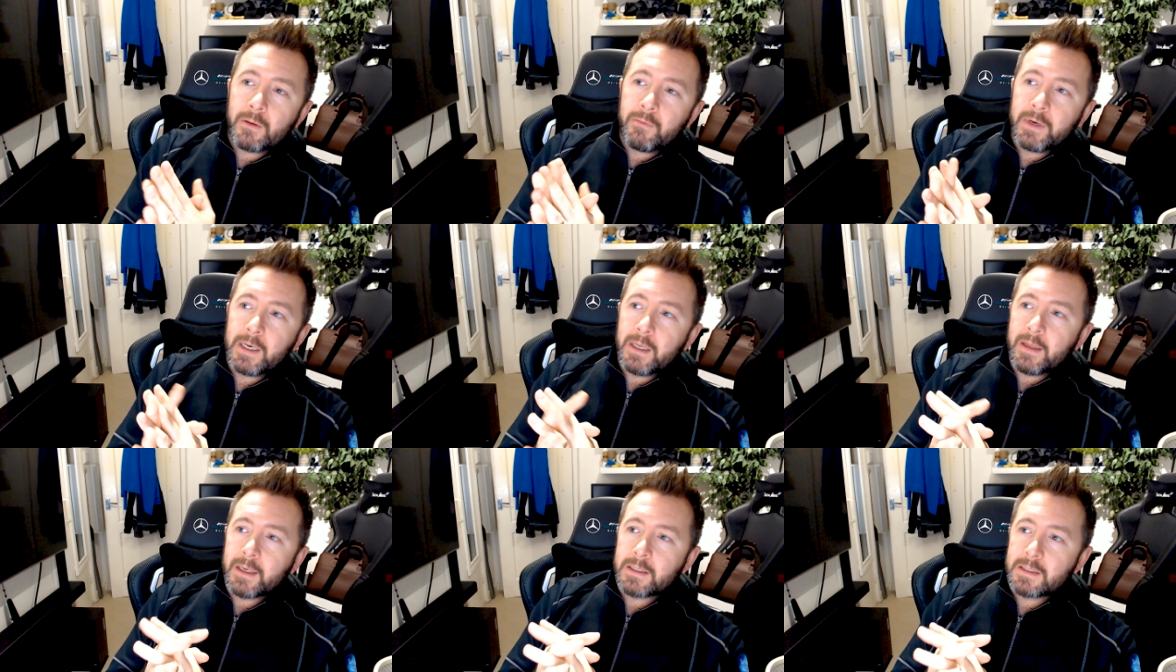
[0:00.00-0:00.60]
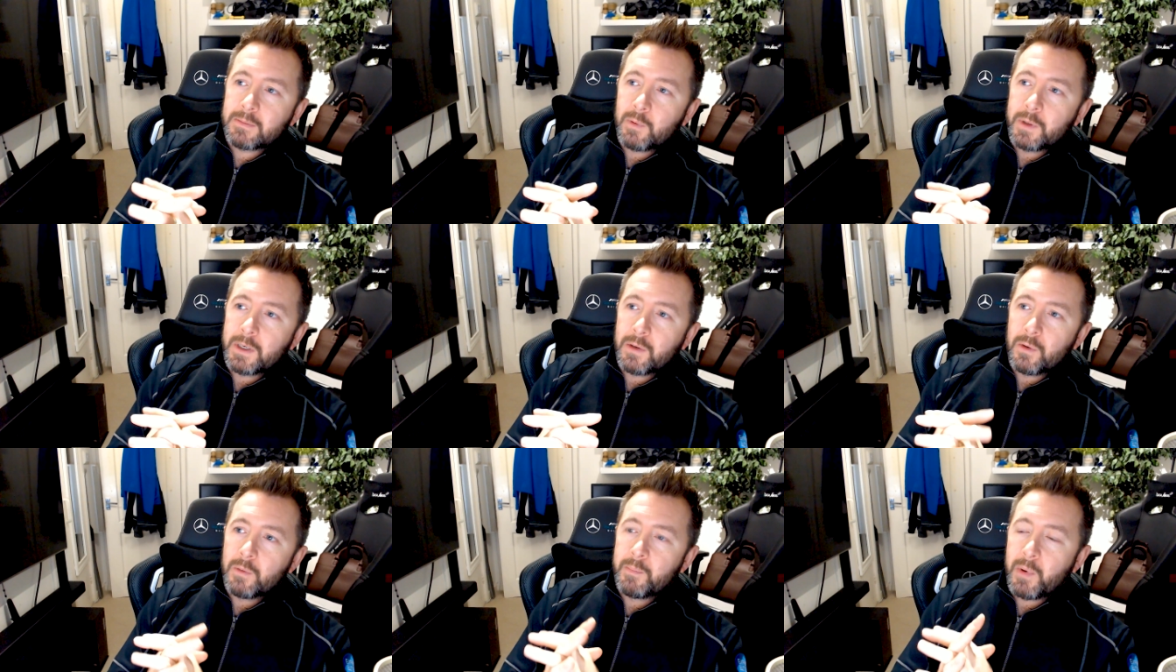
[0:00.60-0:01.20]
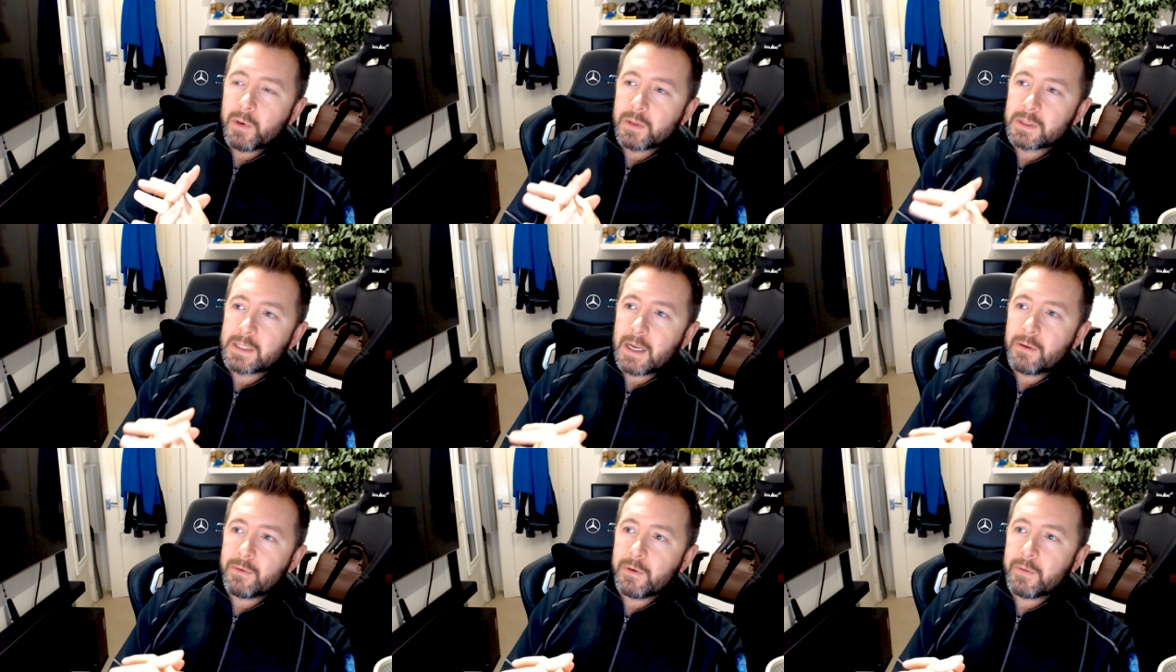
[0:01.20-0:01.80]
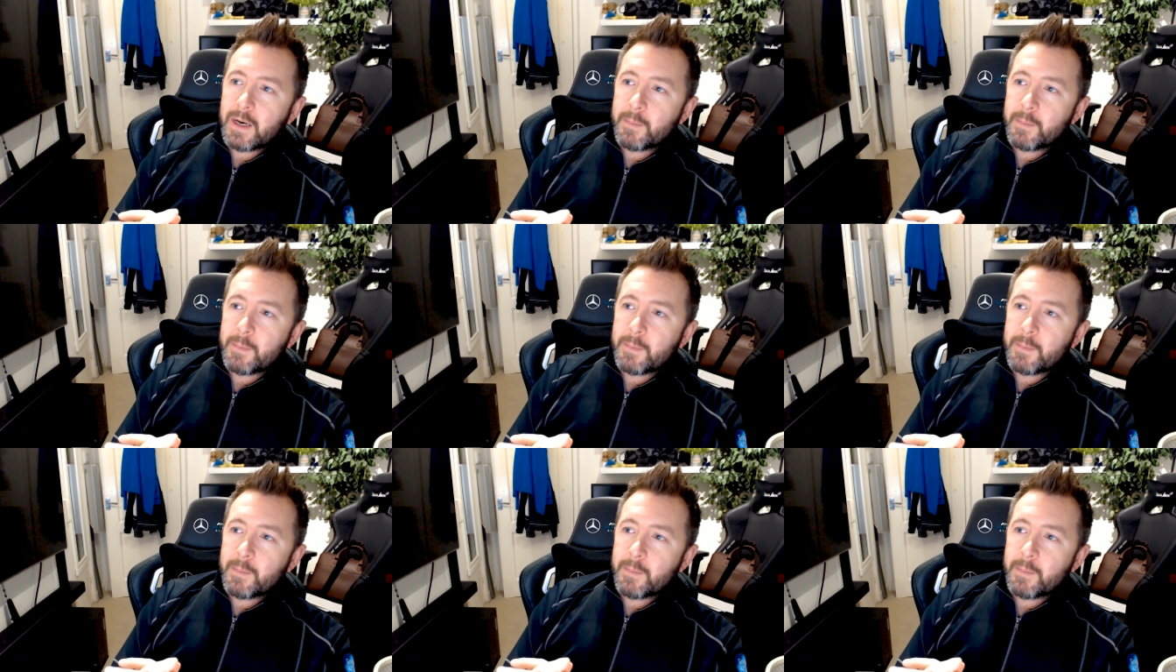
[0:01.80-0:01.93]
Really, that's what it all boils down to,